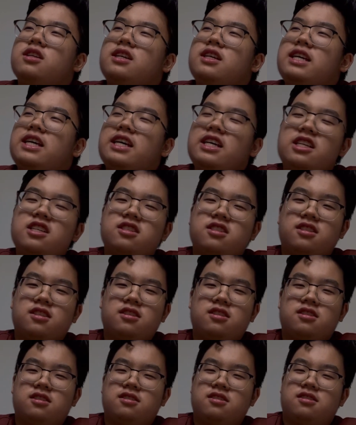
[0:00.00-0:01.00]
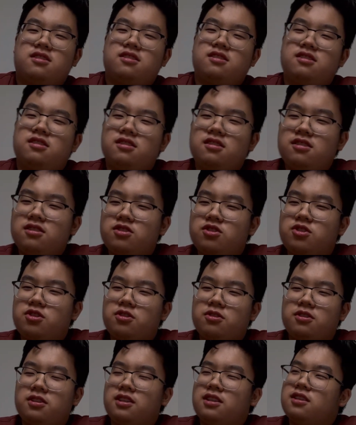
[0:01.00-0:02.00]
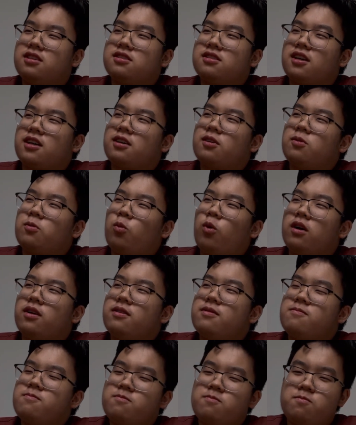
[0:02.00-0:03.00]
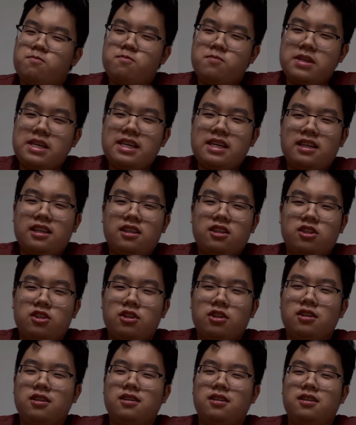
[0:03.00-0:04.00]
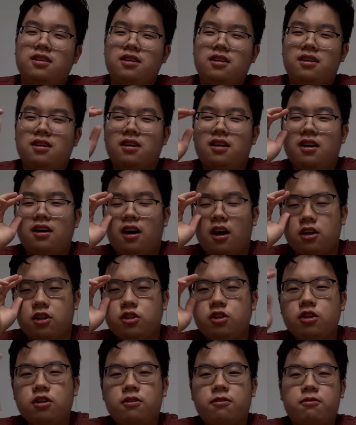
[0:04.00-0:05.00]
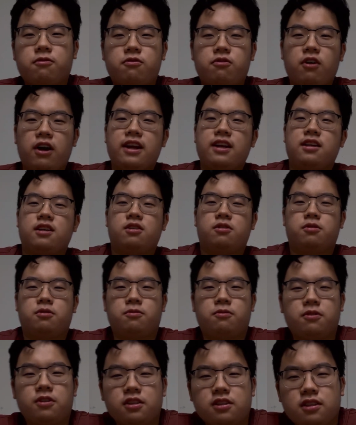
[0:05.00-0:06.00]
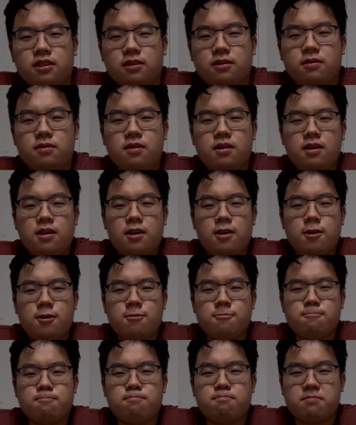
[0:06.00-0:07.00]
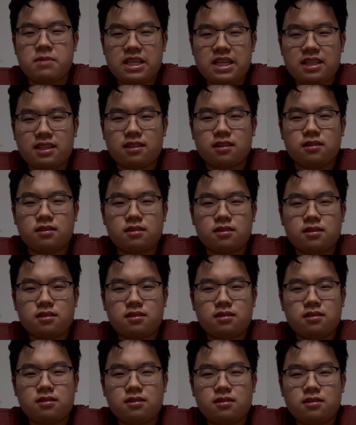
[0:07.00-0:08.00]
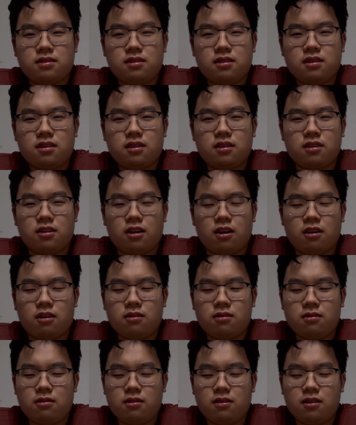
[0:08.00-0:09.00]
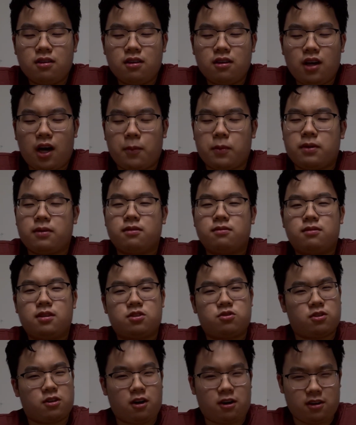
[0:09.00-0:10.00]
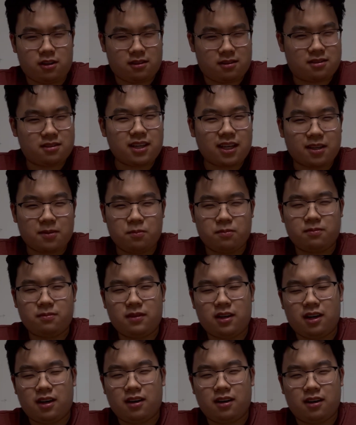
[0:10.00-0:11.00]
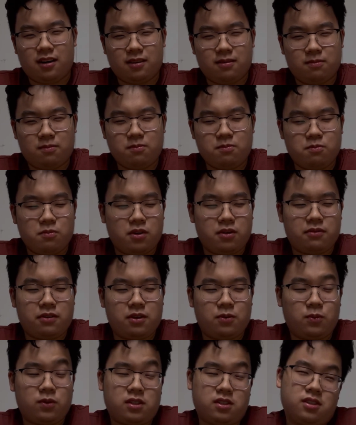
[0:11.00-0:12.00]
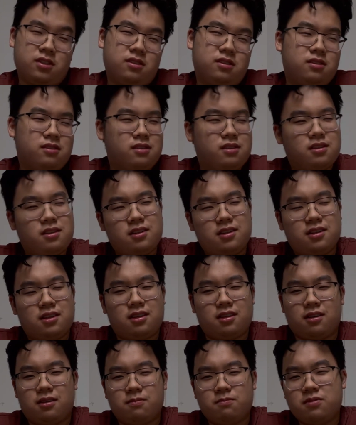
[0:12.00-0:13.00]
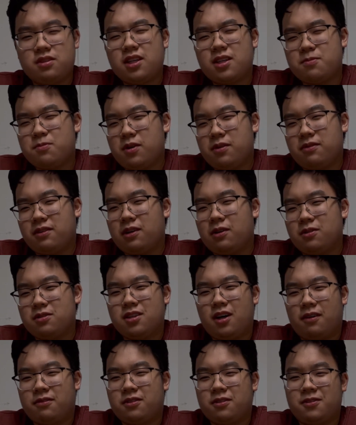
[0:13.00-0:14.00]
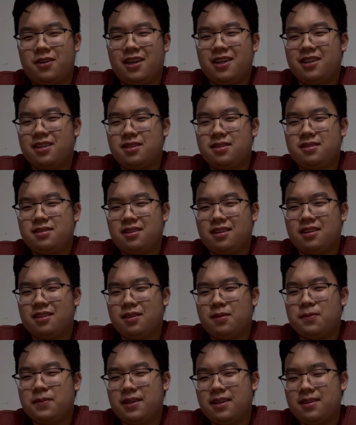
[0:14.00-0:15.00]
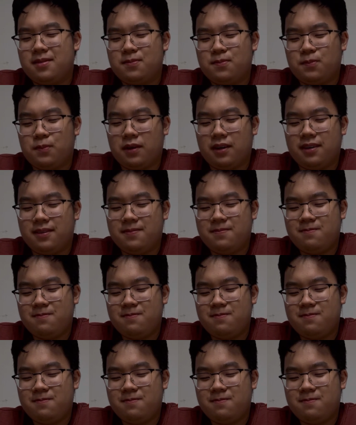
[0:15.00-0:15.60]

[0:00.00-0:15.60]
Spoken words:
innocence truly is, like what being good, a good friend really means, you know? I mean, disregarding the second movie, which, you know, second movie goes off the rails a little bit, but